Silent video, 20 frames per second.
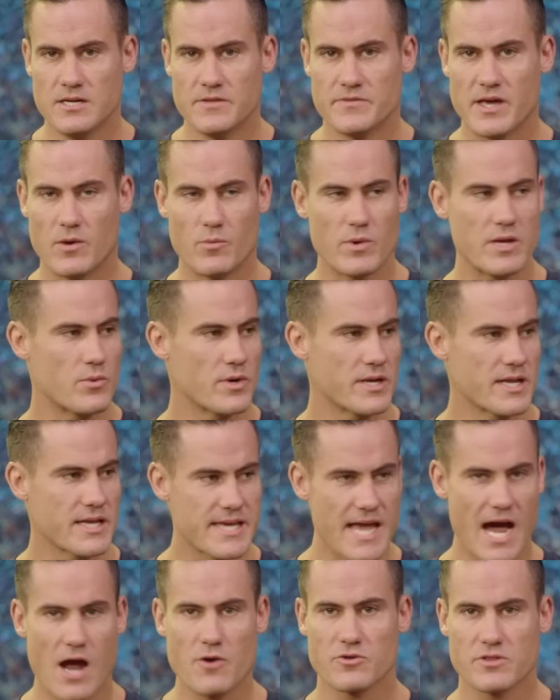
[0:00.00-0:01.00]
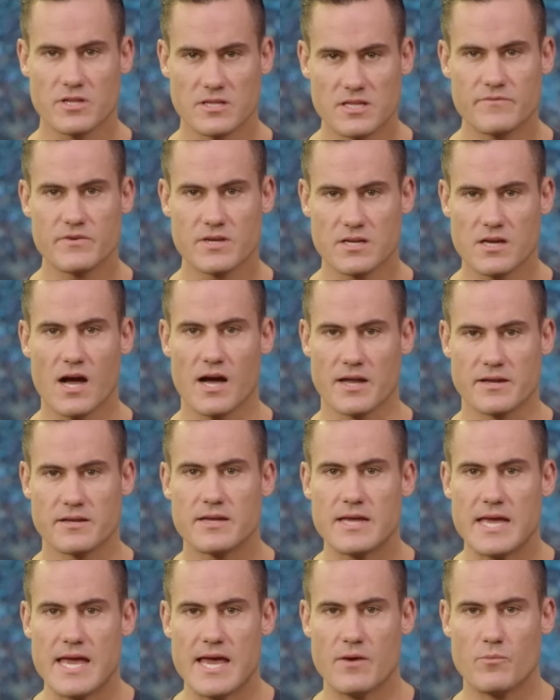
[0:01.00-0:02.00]
that we would encounter the living God
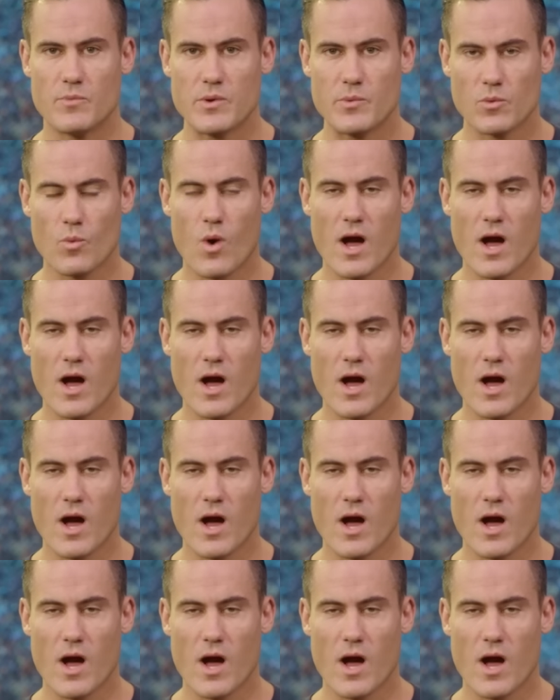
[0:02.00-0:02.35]
and we would